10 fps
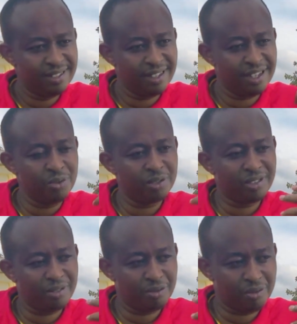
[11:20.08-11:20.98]
as
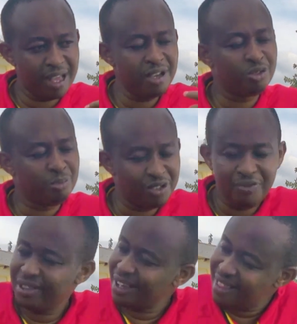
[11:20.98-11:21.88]
you're trying to
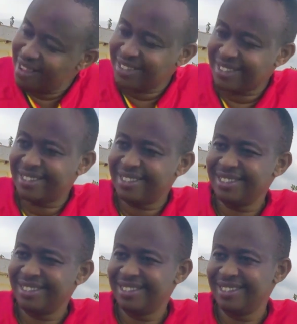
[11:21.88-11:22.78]
motivate others,
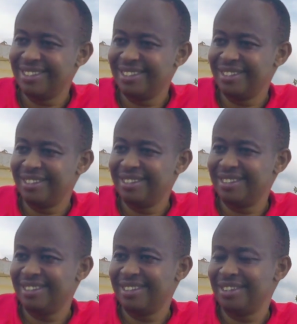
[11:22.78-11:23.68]

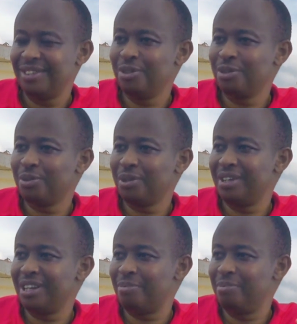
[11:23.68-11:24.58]
you also
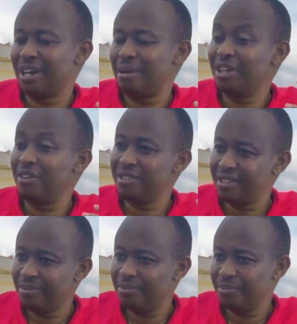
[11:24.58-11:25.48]
end up becoming a
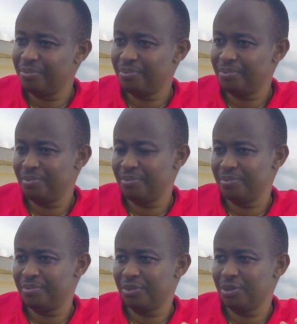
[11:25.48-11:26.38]
victim
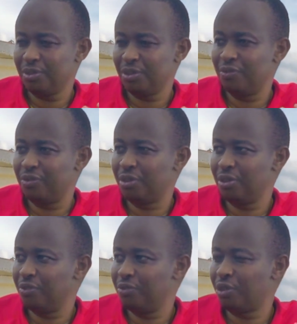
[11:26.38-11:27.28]

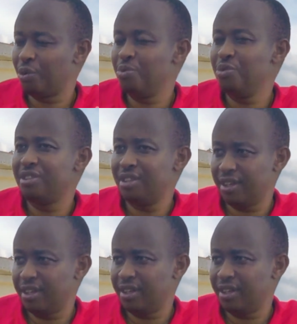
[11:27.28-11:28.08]
of community